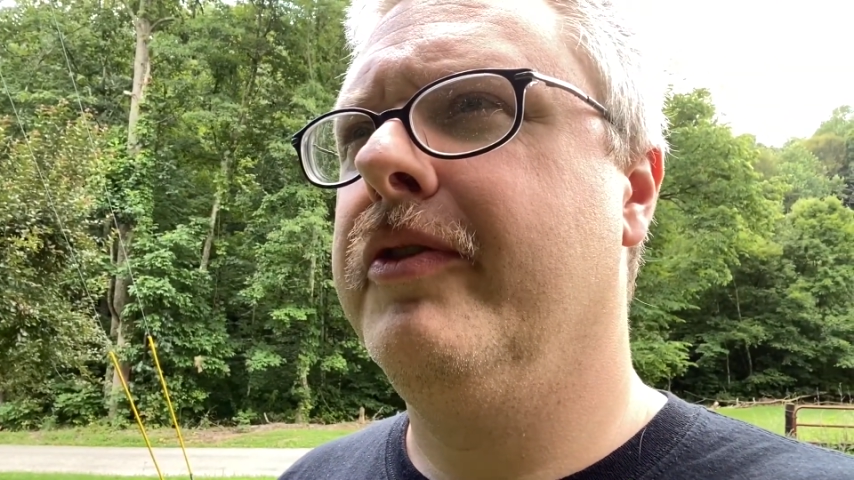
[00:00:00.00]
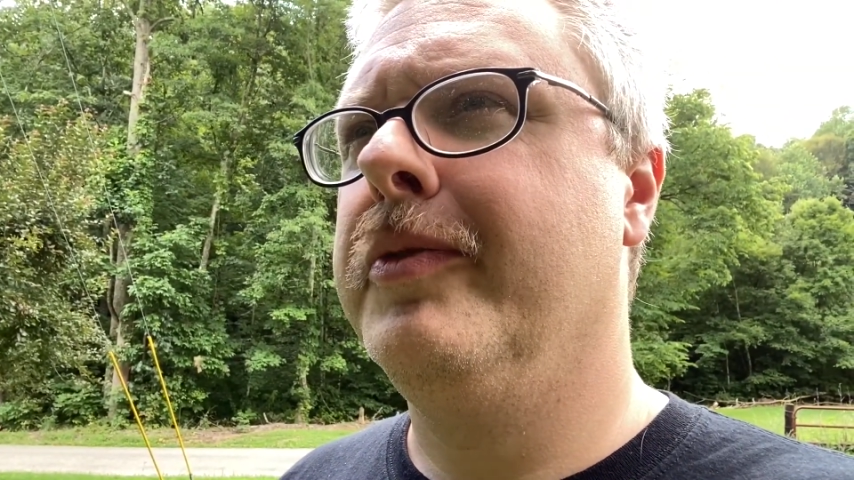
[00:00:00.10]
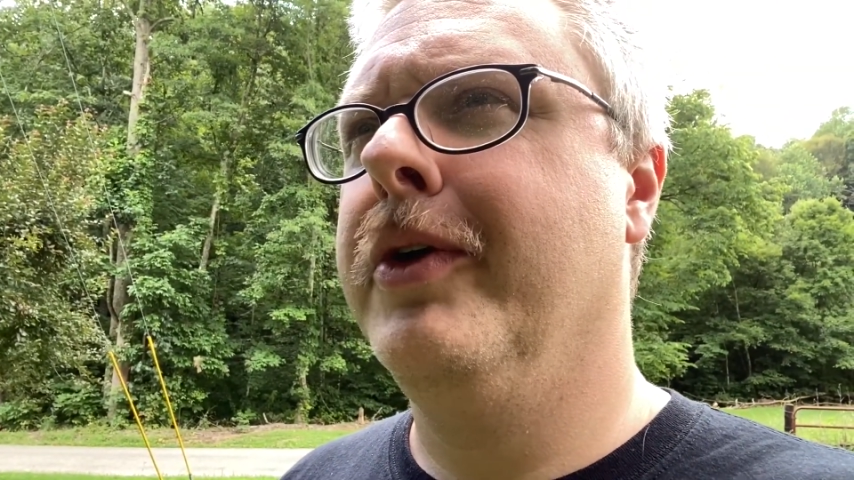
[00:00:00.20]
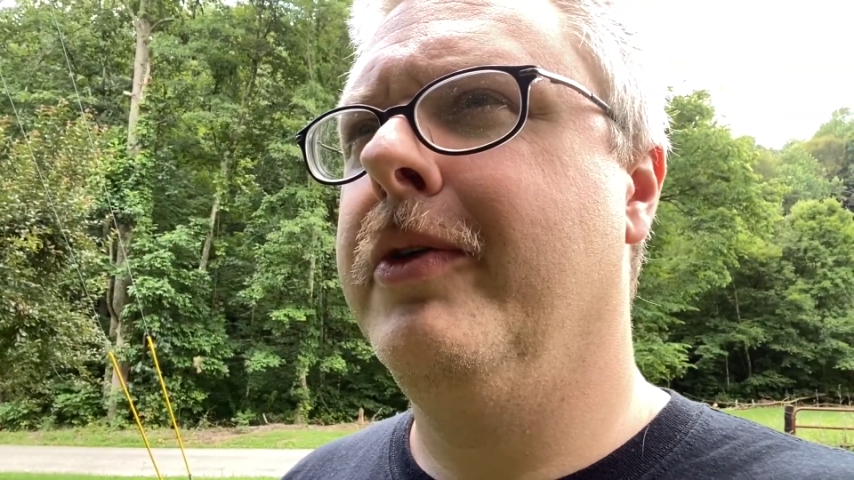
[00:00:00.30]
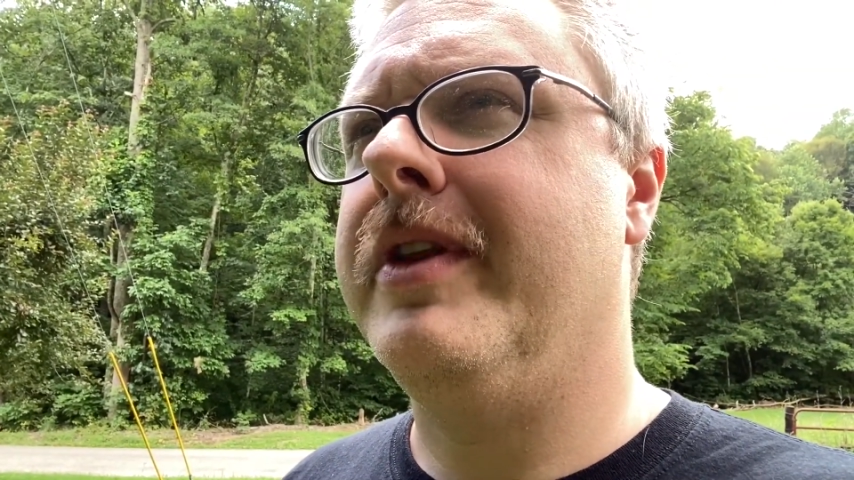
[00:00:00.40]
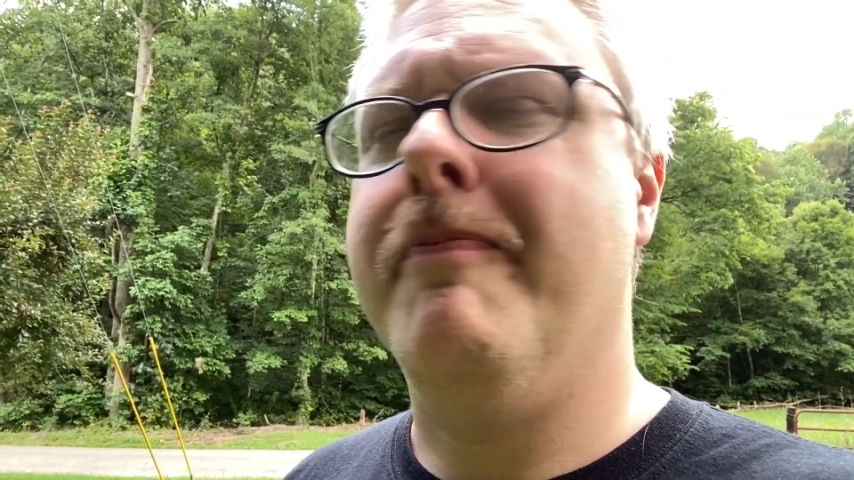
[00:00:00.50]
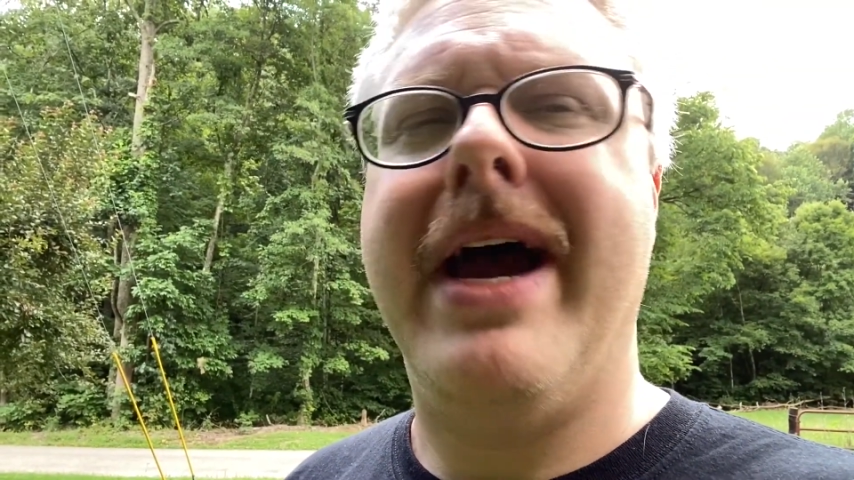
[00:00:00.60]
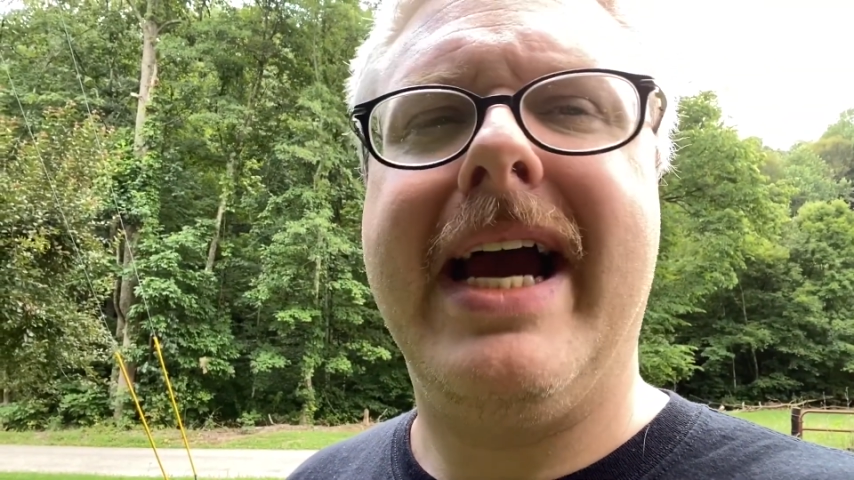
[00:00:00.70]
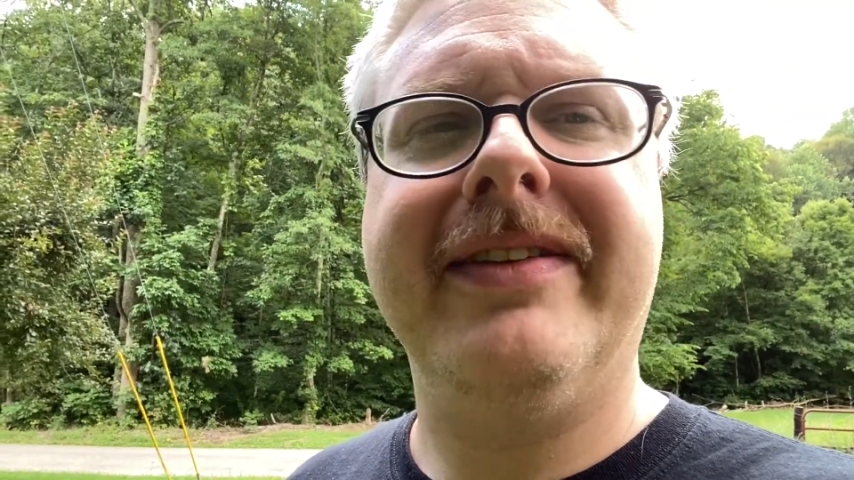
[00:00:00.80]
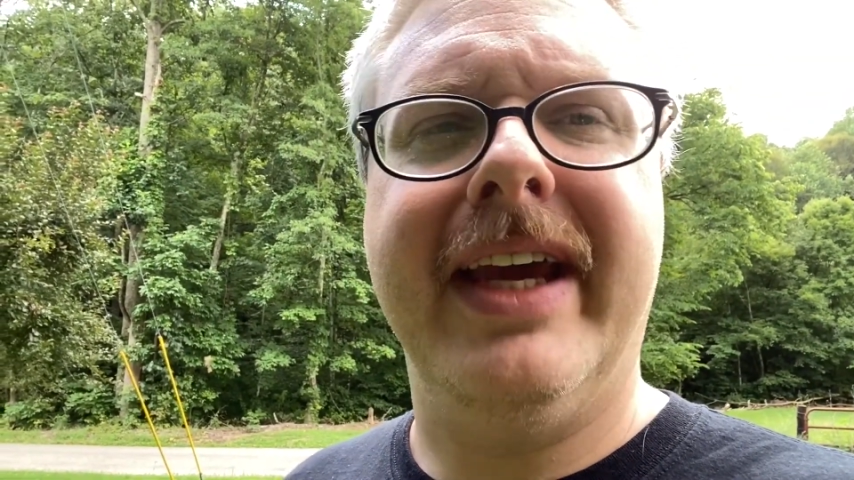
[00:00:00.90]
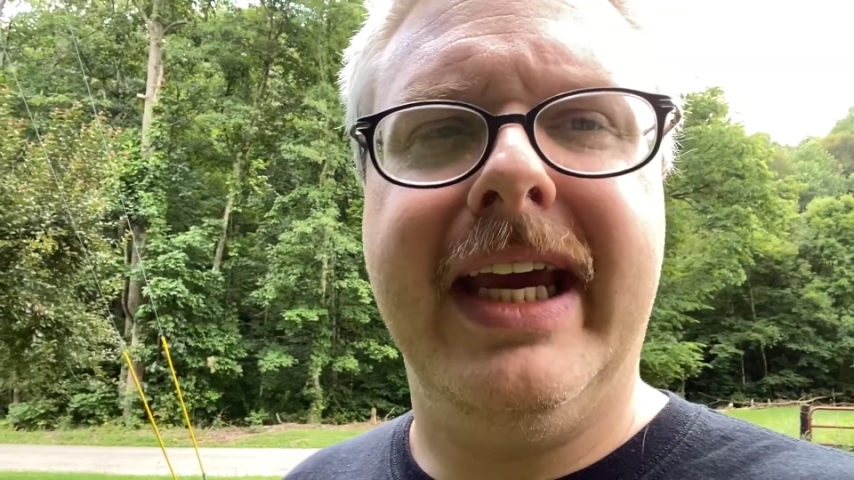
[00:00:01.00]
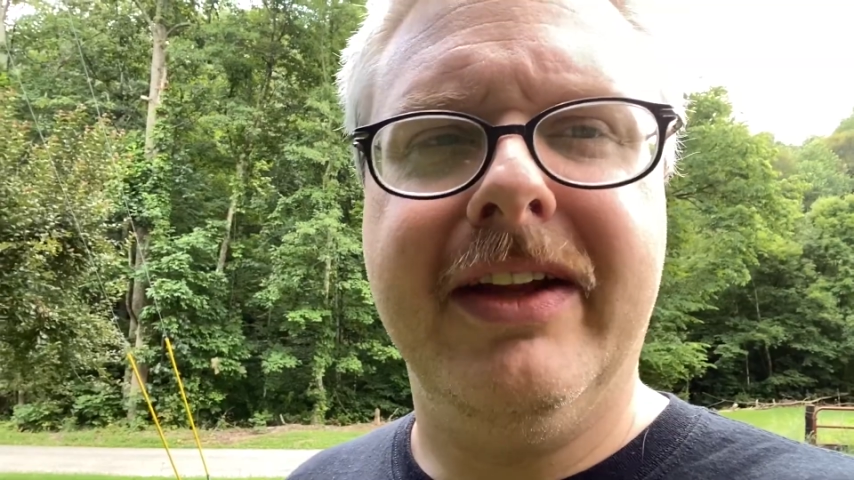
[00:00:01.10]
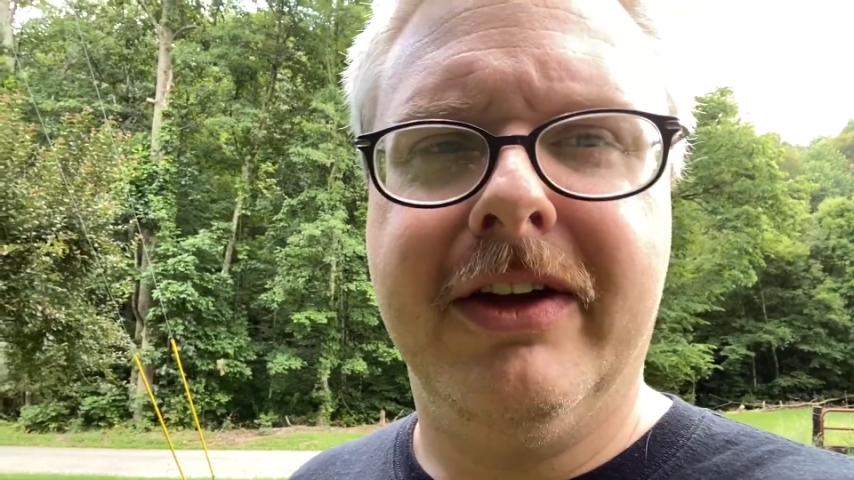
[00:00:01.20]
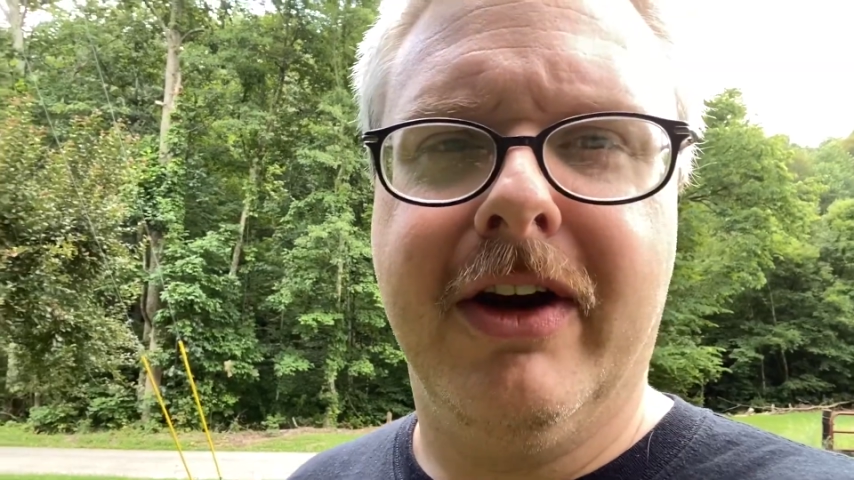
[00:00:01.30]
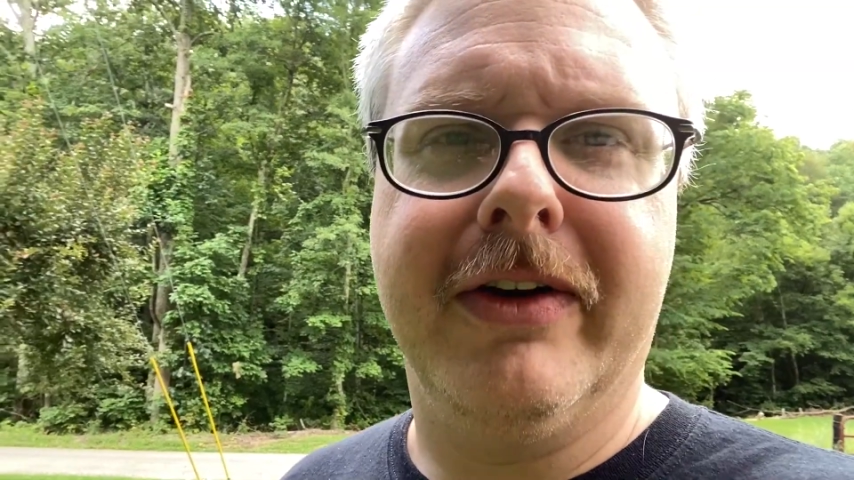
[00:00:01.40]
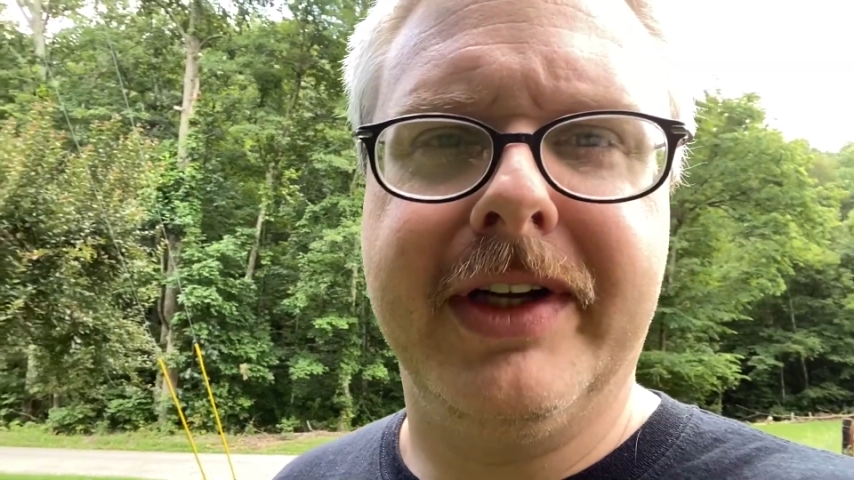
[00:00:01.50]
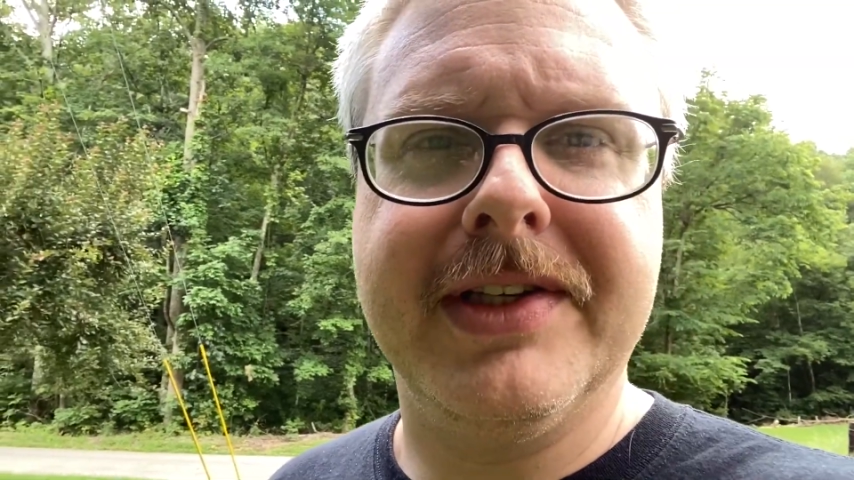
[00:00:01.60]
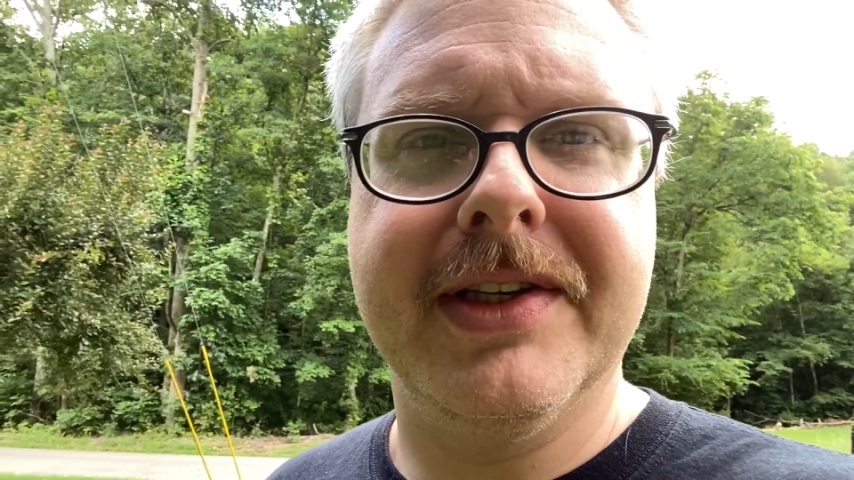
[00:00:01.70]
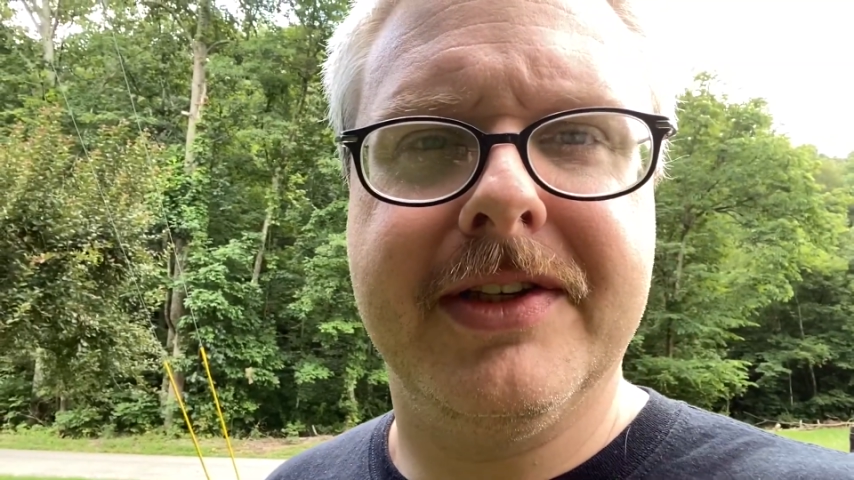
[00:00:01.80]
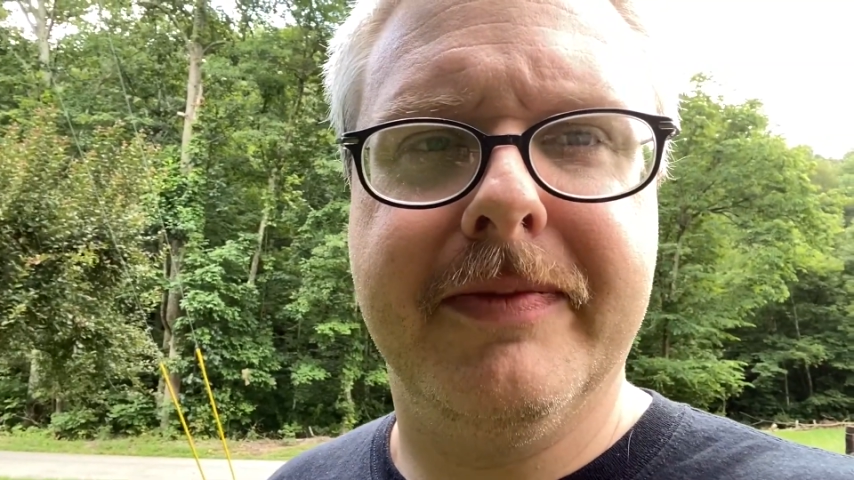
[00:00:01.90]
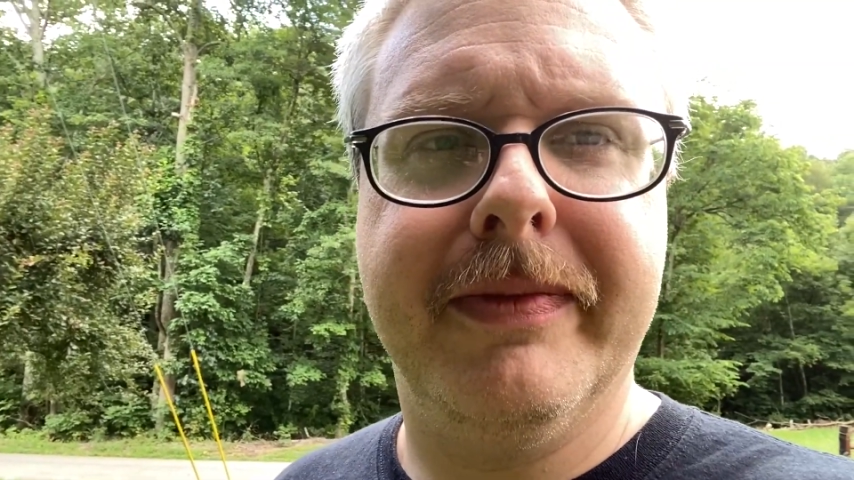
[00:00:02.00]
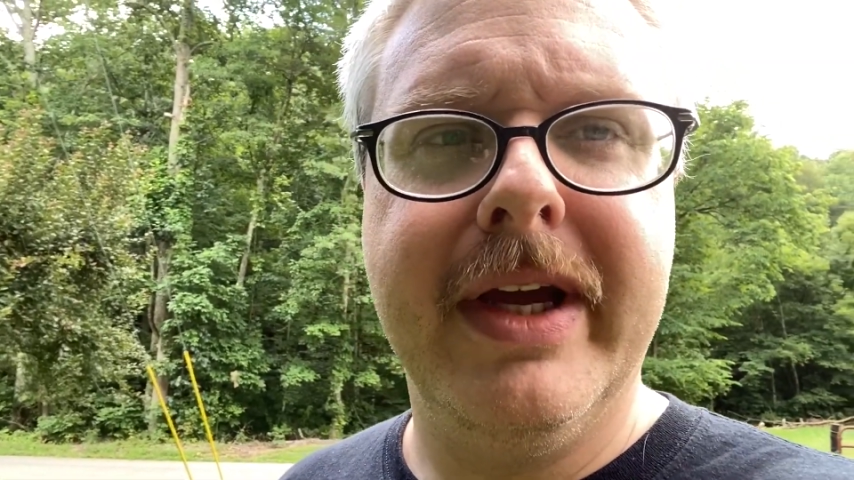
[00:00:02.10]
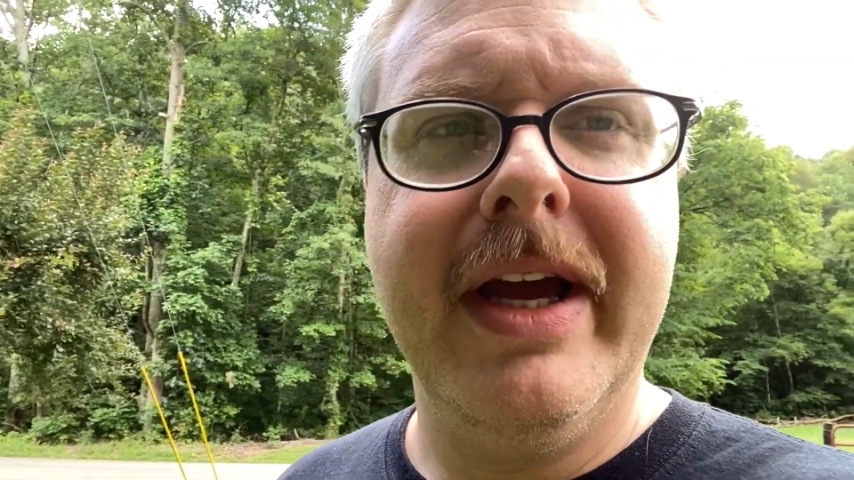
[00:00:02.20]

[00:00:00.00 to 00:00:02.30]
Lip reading: familiar with the Back to Eden gardening system,